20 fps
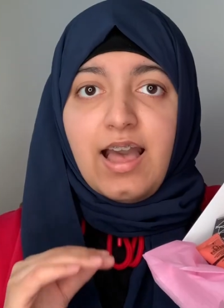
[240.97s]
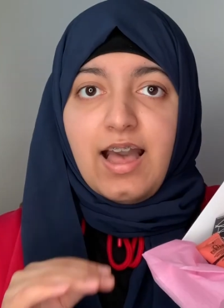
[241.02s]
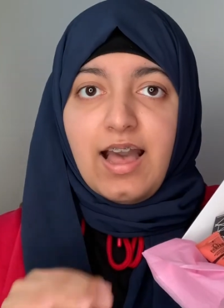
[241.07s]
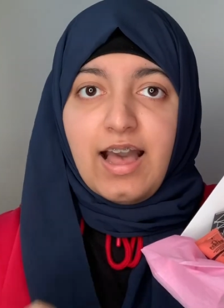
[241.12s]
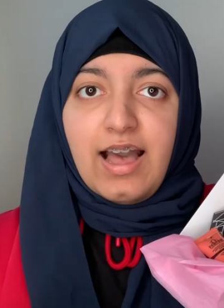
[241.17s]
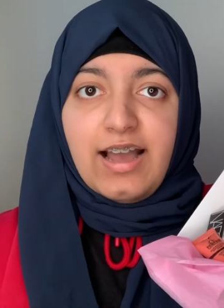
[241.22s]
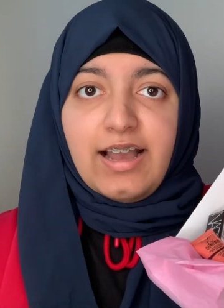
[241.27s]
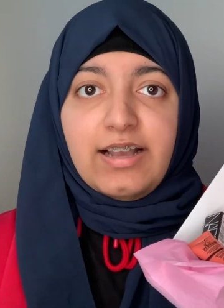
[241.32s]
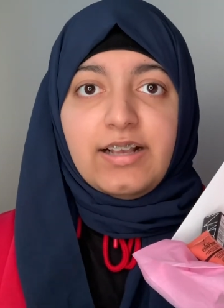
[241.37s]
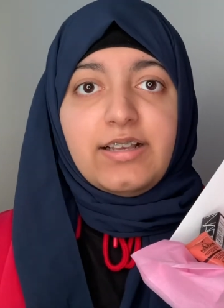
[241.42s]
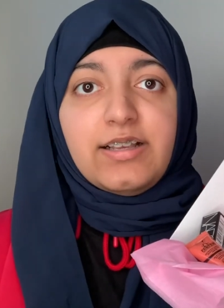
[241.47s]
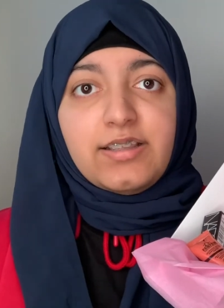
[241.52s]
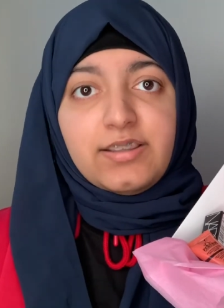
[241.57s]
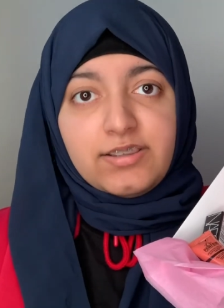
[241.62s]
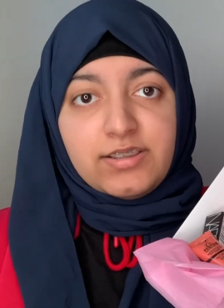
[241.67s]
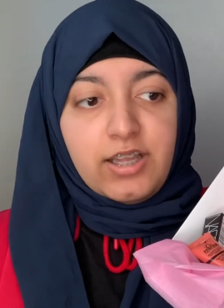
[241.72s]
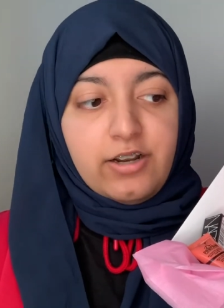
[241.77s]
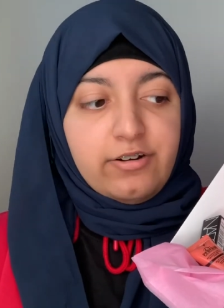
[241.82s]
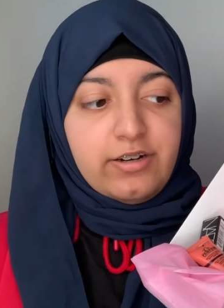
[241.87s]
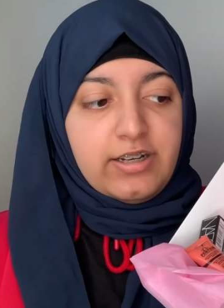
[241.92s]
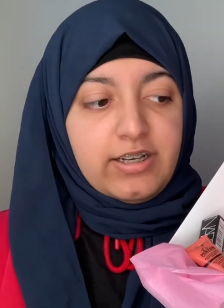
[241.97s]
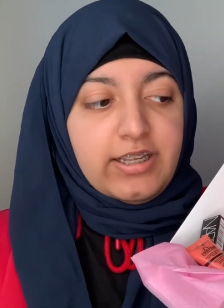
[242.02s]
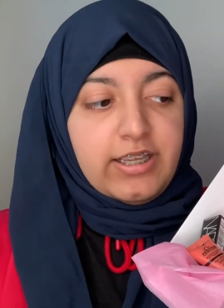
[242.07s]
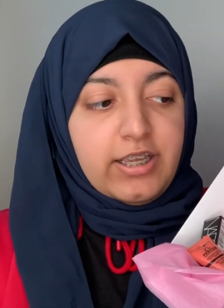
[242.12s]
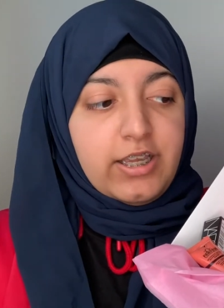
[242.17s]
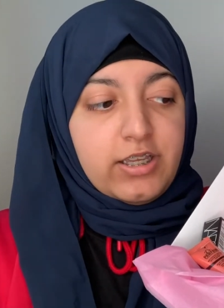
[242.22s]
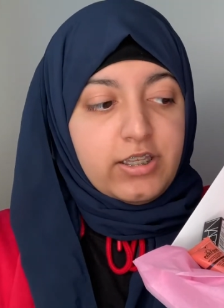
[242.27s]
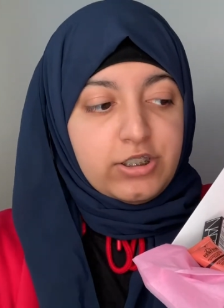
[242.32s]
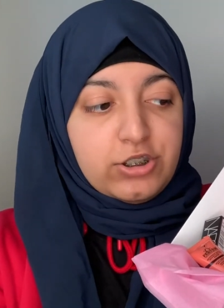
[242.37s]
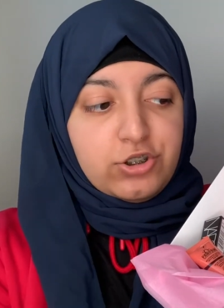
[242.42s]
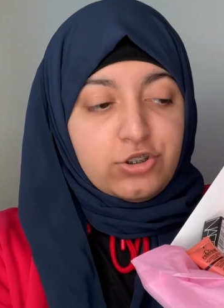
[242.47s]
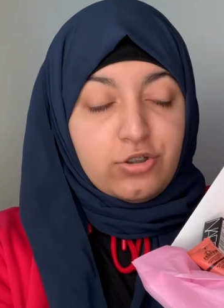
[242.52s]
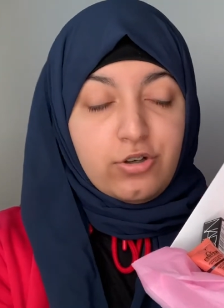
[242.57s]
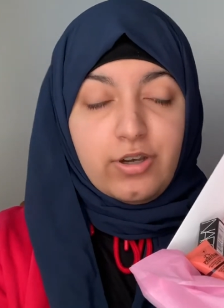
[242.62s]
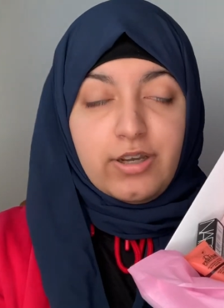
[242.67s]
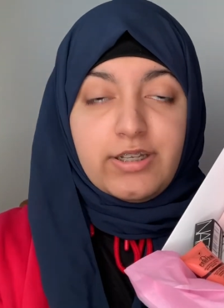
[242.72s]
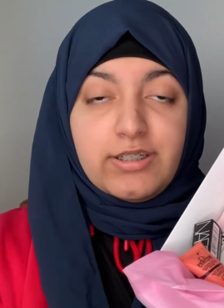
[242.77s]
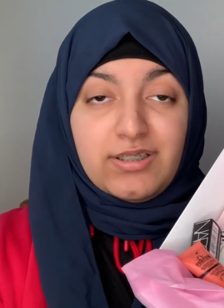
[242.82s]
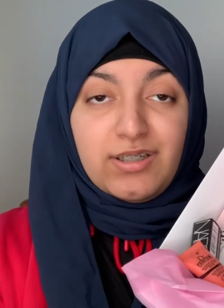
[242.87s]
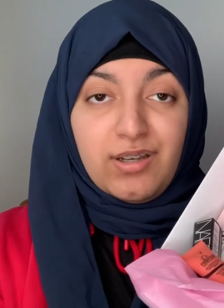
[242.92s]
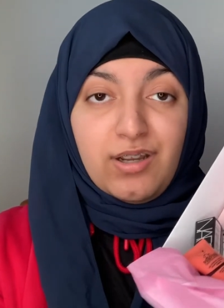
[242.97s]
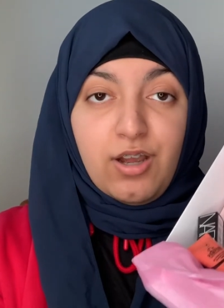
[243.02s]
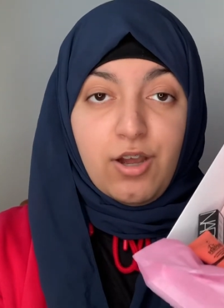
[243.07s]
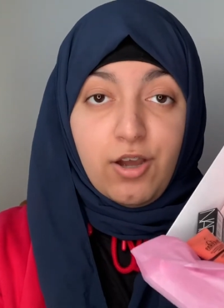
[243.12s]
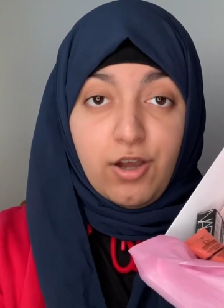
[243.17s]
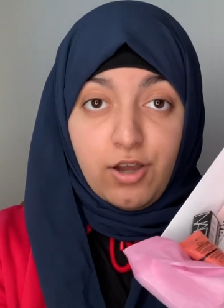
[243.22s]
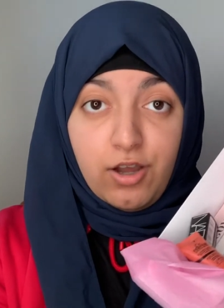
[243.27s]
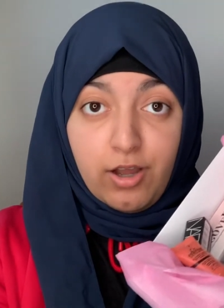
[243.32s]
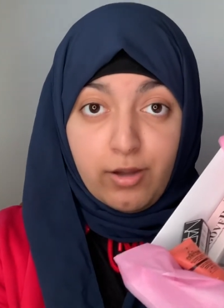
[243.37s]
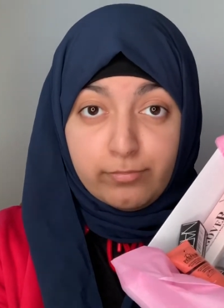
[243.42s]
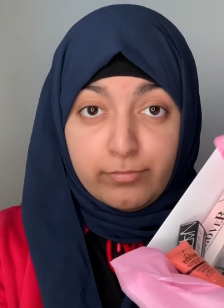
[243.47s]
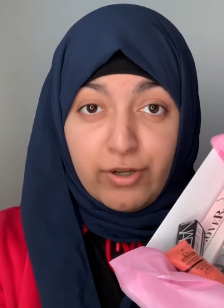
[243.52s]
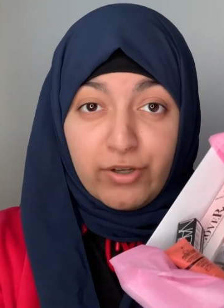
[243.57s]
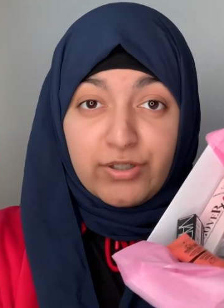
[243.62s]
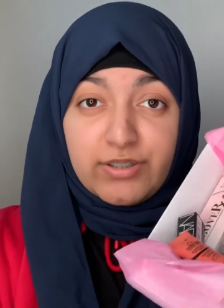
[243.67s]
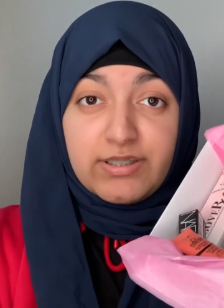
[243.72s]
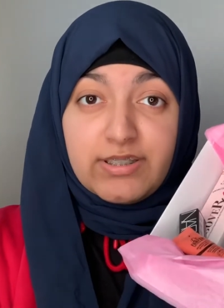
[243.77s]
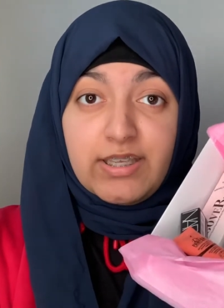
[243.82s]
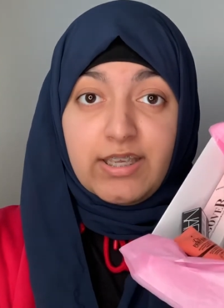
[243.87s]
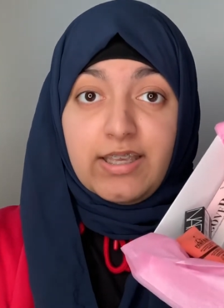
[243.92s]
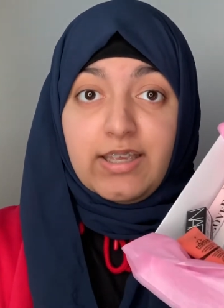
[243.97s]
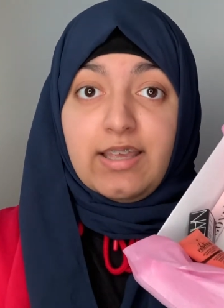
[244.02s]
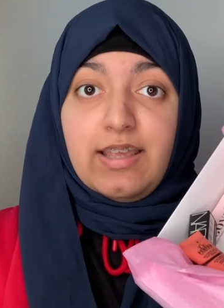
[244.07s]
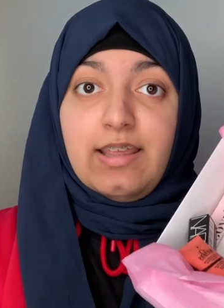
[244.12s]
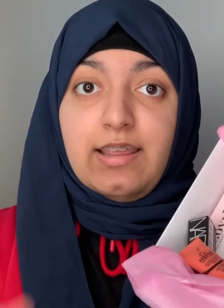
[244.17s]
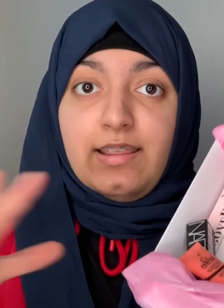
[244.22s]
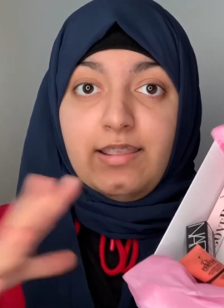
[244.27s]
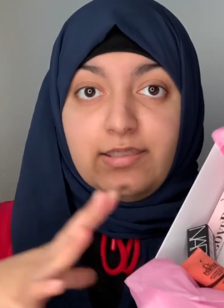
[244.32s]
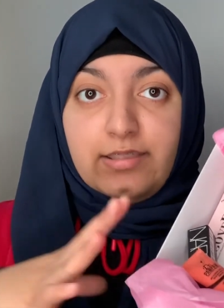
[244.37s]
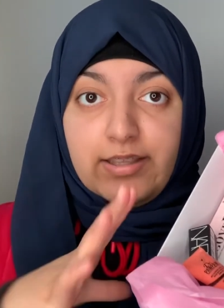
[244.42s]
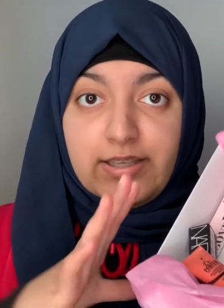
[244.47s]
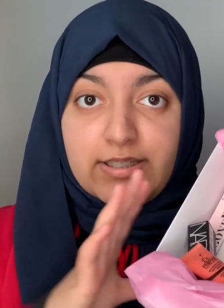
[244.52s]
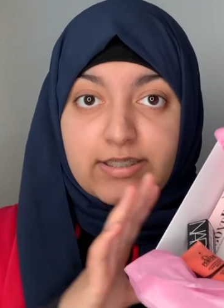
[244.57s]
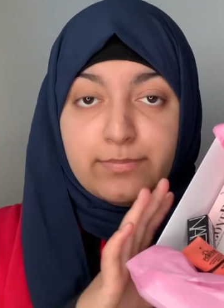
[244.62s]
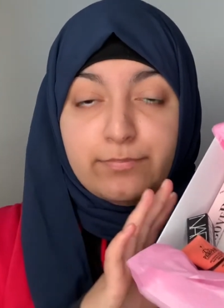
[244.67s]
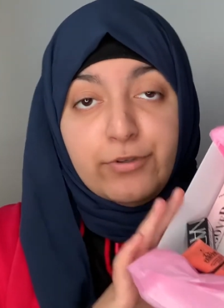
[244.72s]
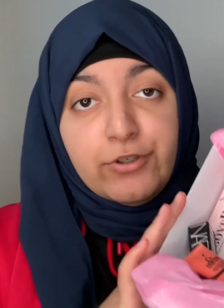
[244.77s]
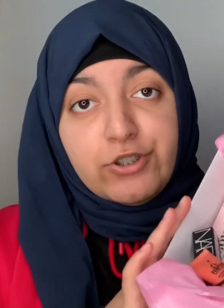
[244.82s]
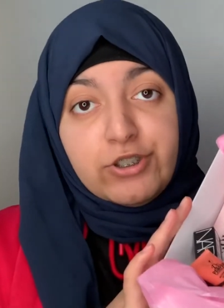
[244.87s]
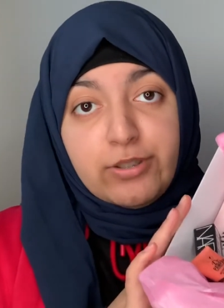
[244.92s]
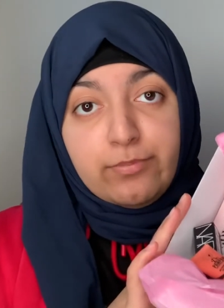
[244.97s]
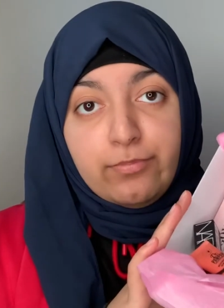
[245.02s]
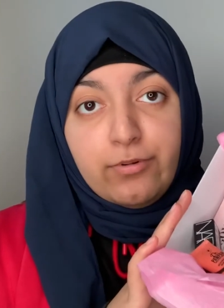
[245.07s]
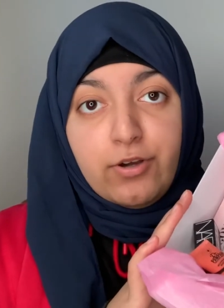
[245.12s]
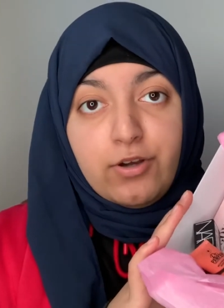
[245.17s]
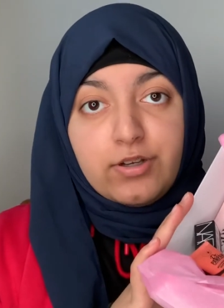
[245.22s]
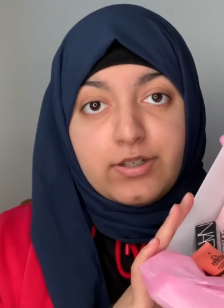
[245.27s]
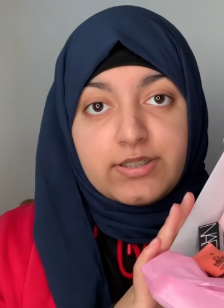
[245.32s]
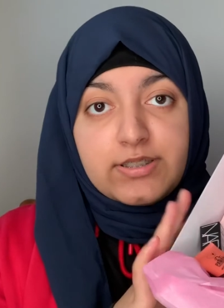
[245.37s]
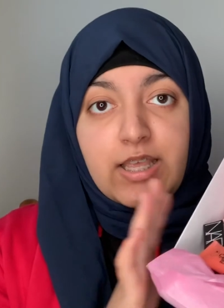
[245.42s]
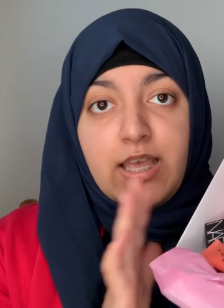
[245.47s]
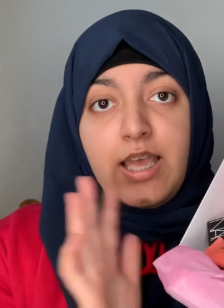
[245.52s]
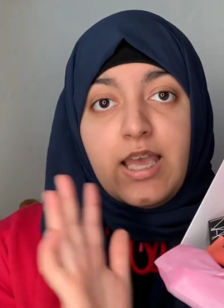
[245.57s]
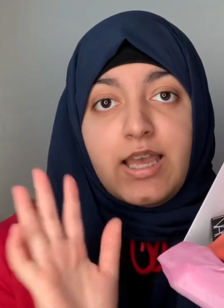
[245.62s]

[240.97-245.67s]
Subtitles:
I thoroughly enjoyed unboxing this beauty box.